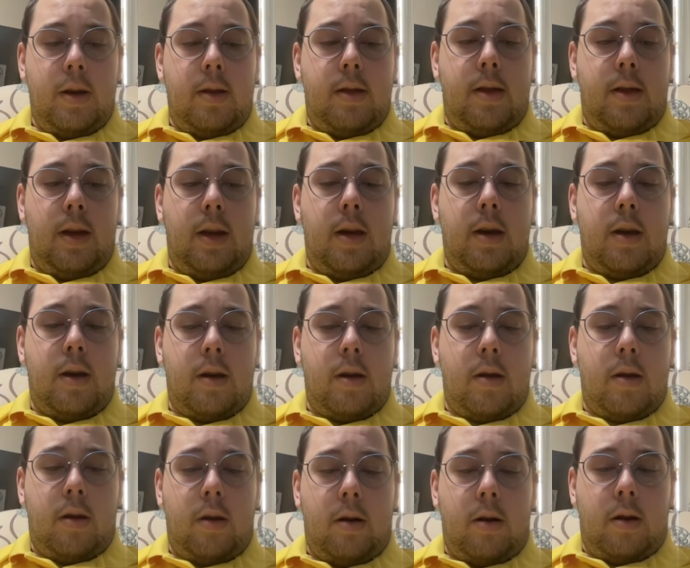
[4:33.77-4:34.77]
the
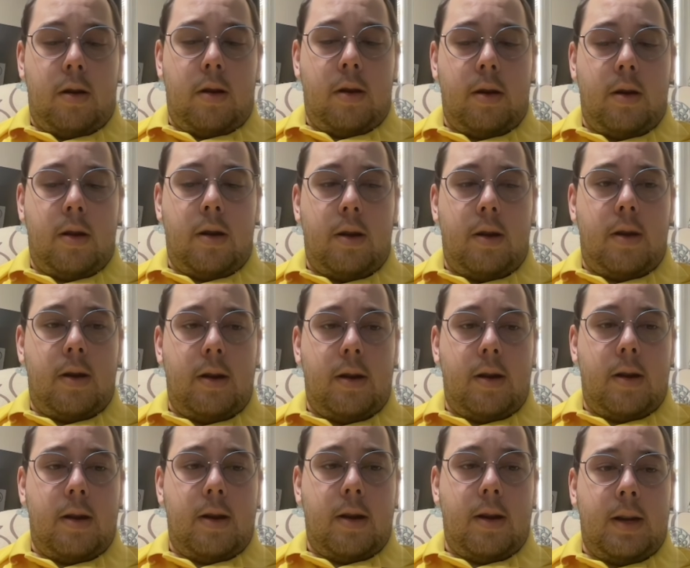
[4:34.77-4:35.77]
on
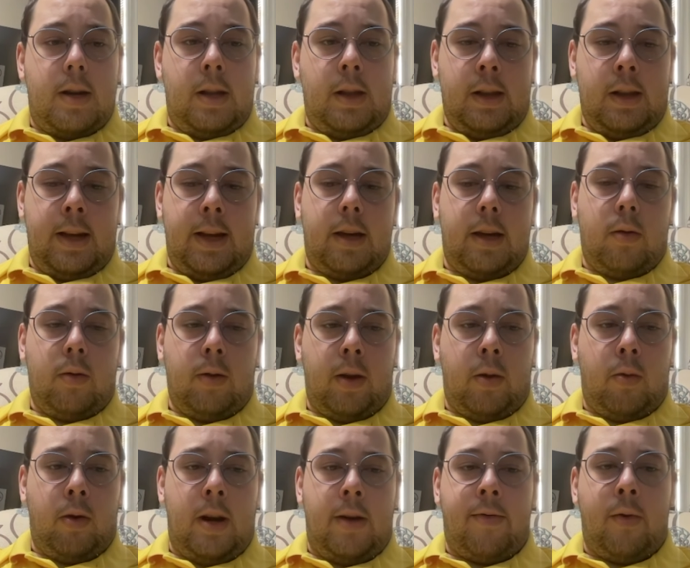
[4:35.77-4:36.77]
click, like
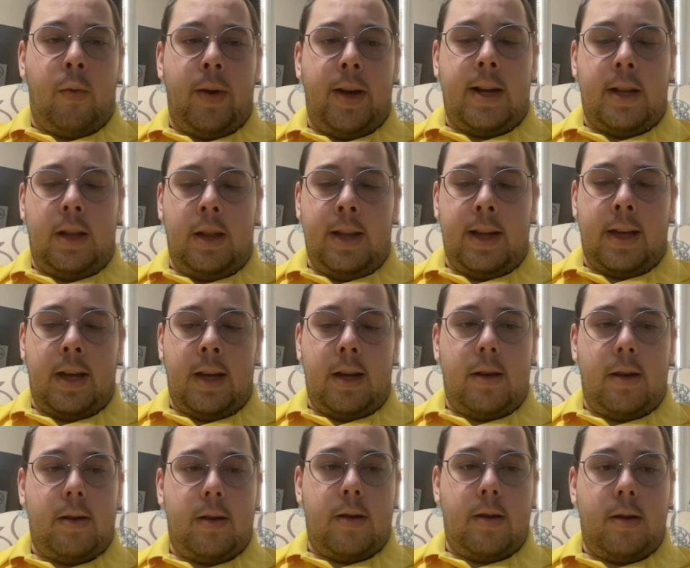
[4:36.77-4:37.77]
whenever we click it.
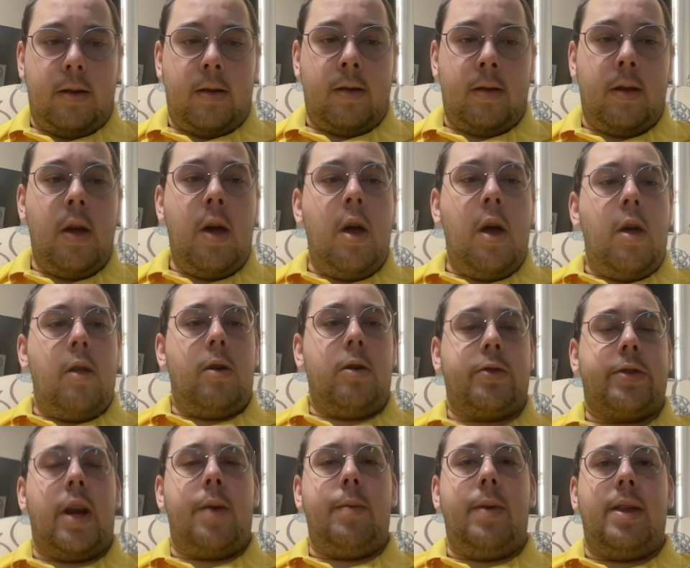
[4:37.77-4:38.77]
Those are
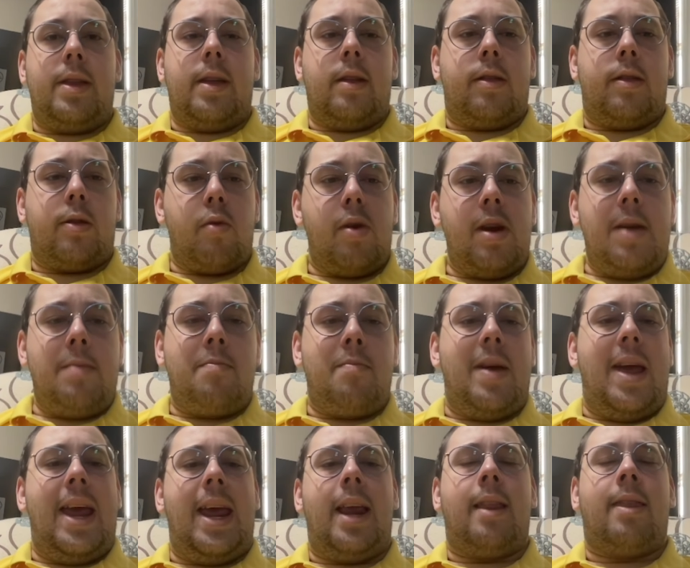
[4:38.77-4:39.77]
going to be the three
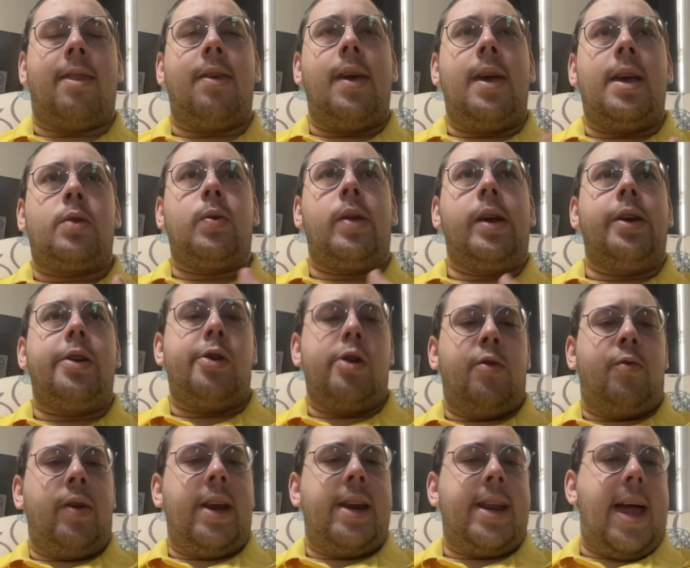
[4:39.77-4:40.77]
main things we need to do. If
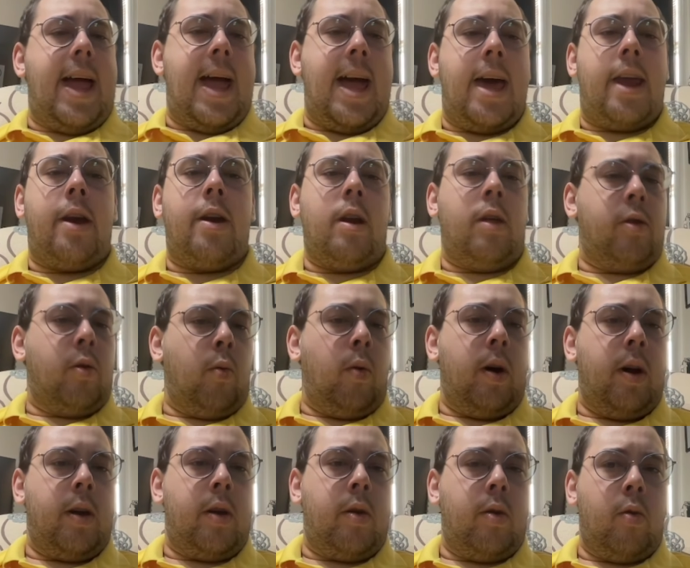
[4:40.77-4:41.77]
we need to add another
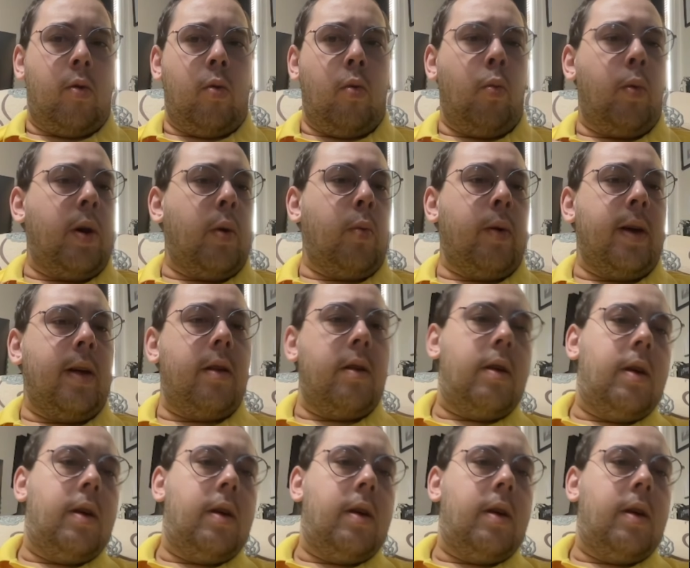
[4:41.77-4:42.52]
one, we will.